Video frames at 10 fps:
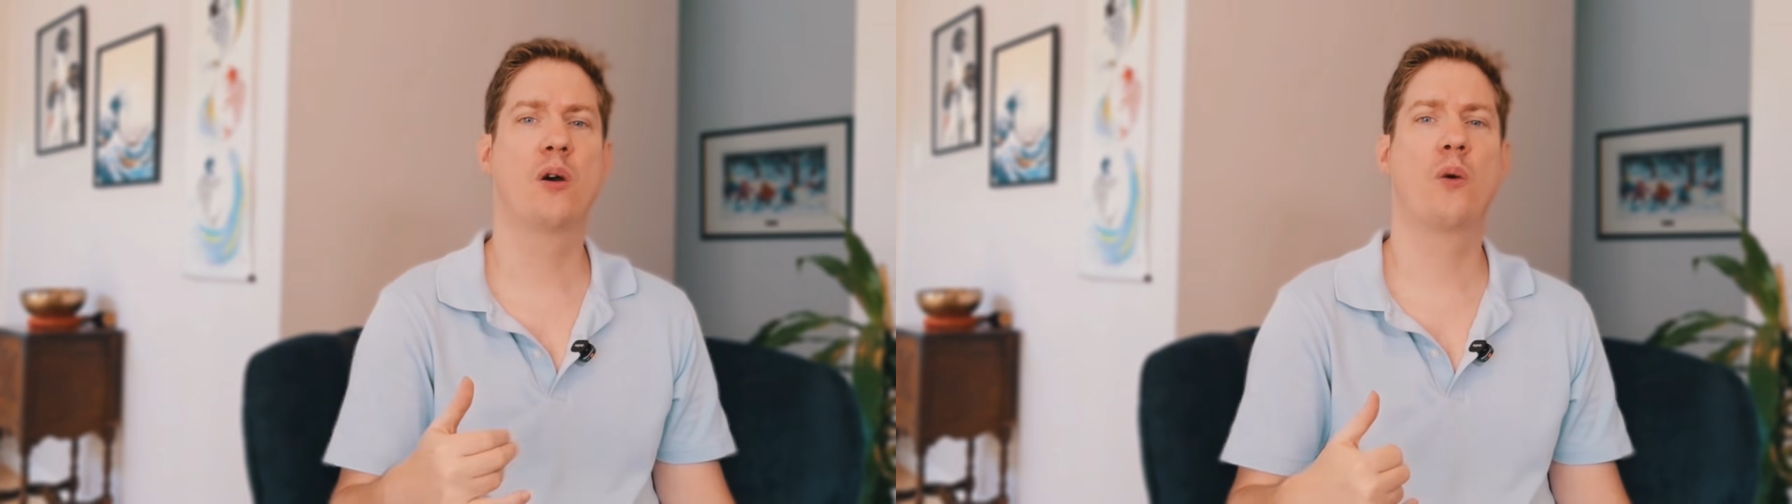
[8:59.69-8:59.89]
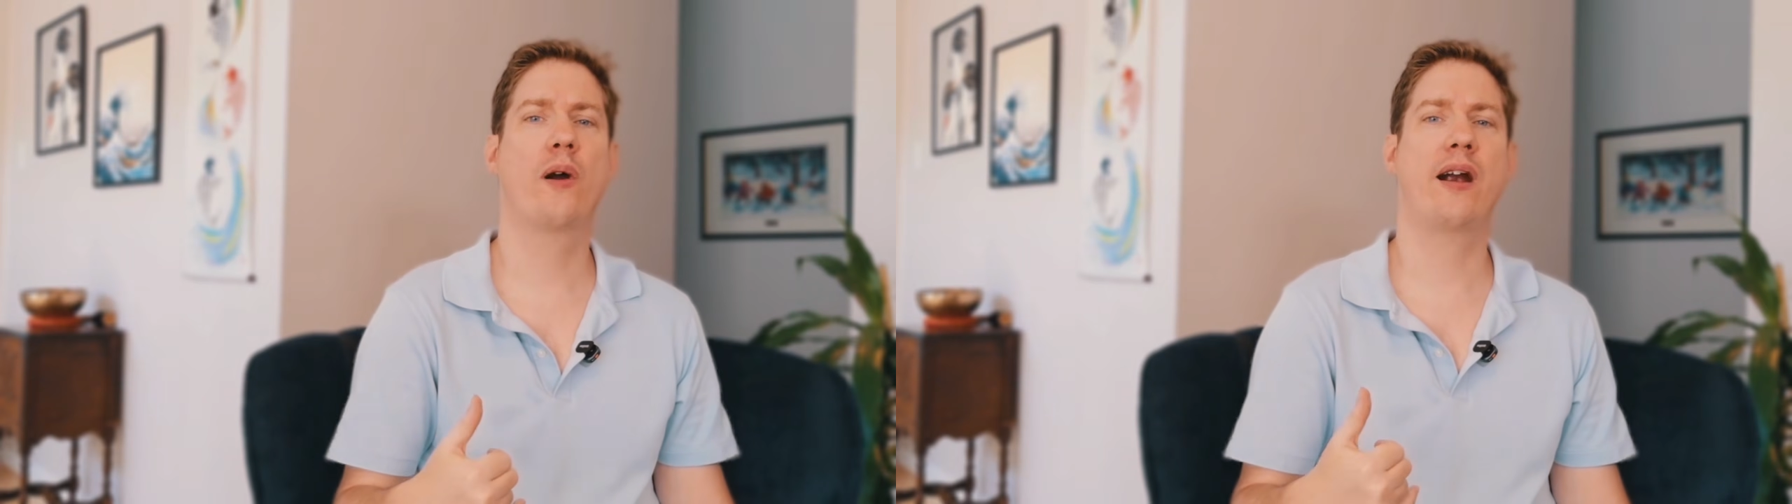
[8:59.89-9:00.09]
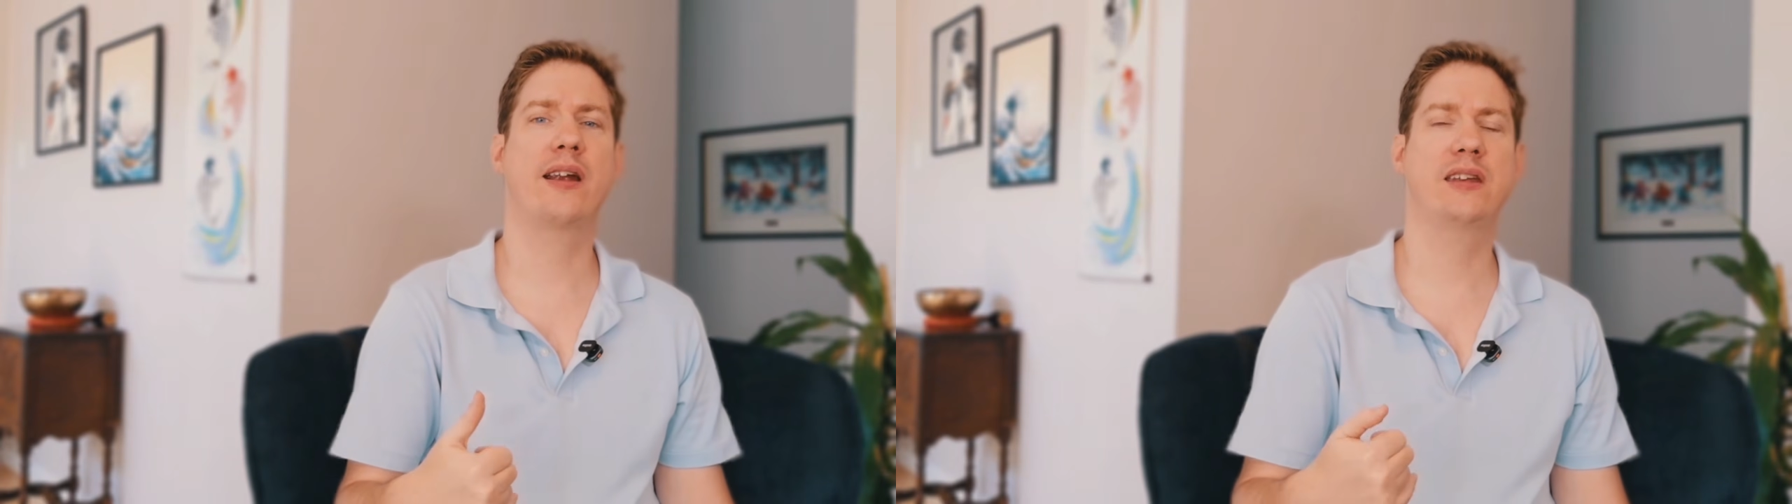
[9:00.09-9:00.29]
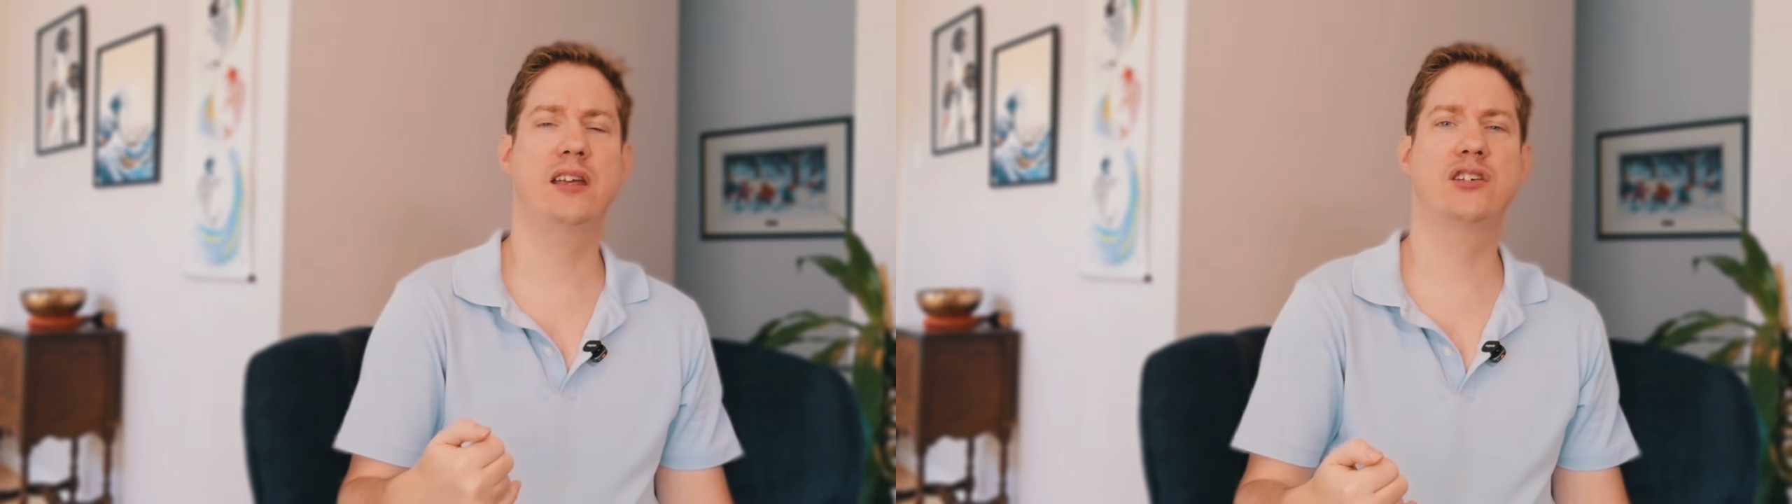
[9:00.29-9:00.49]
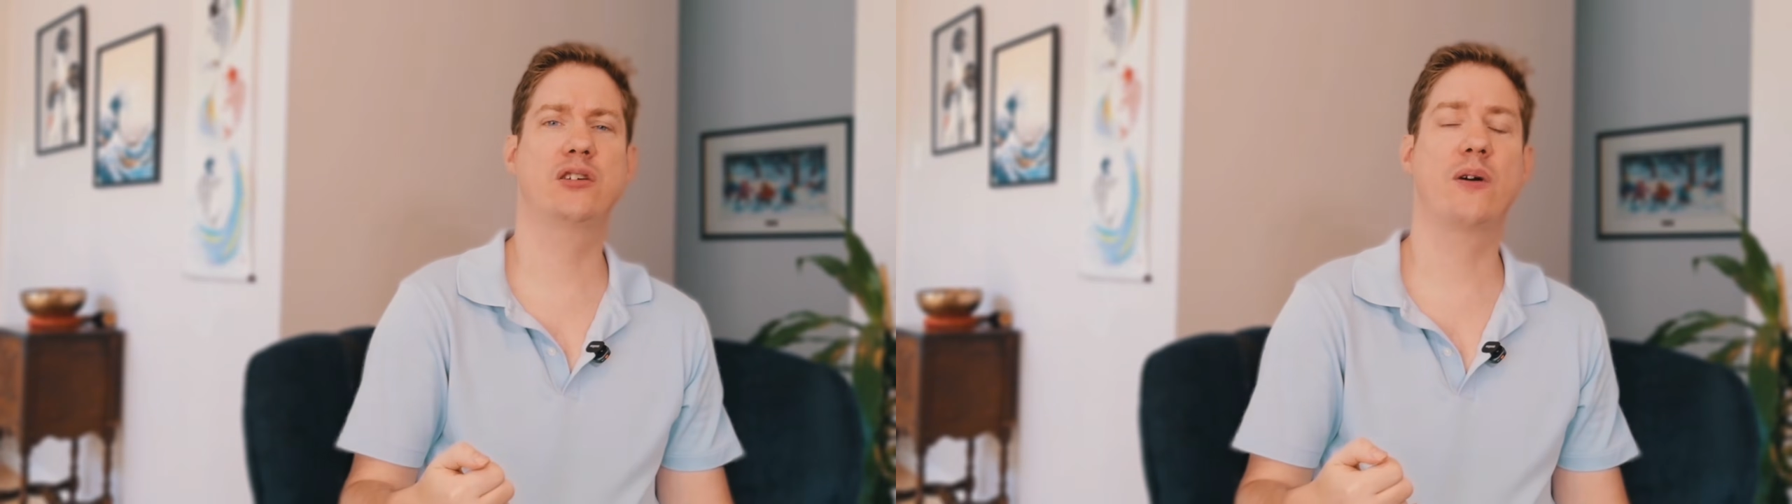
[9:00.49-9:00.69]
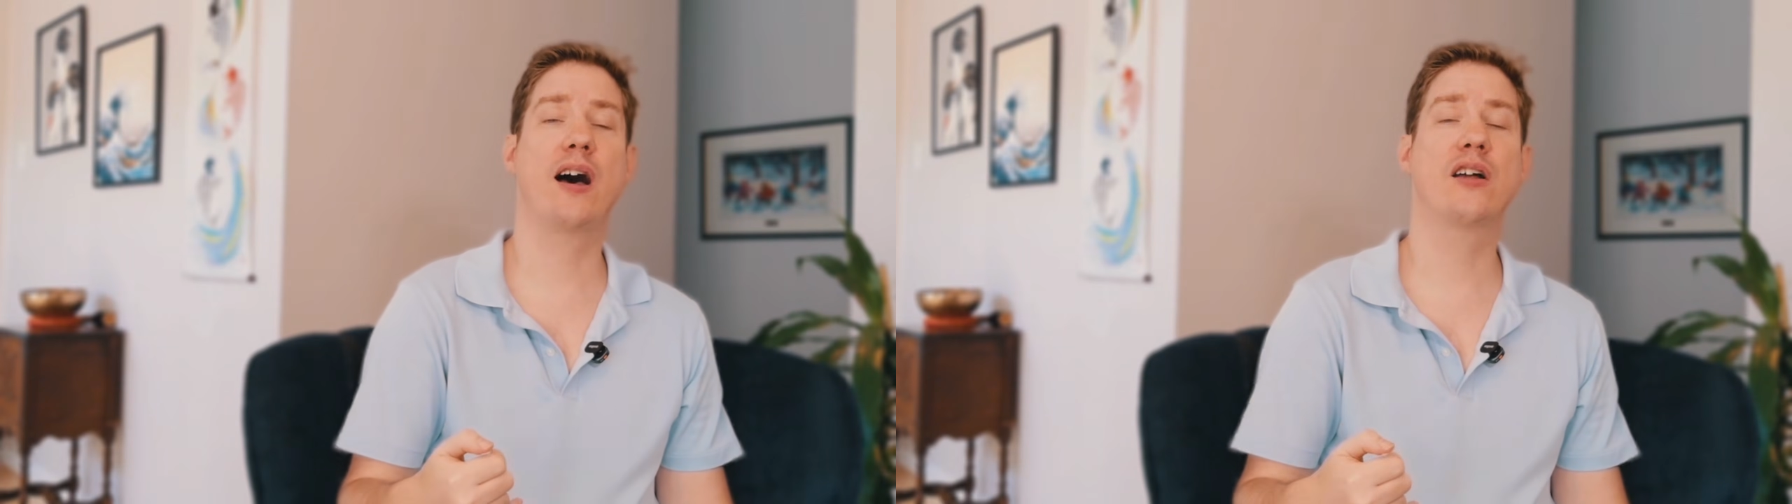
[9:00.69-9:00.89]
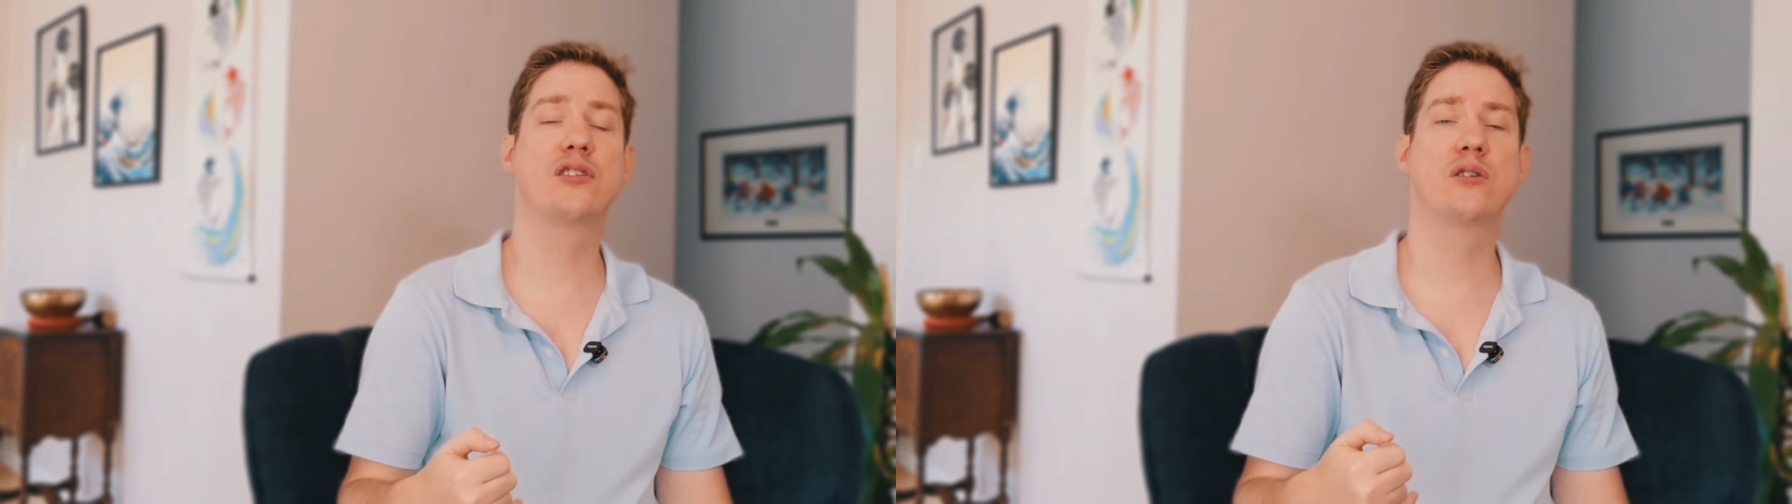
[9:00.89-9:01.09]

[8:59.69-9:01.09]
where I teach you how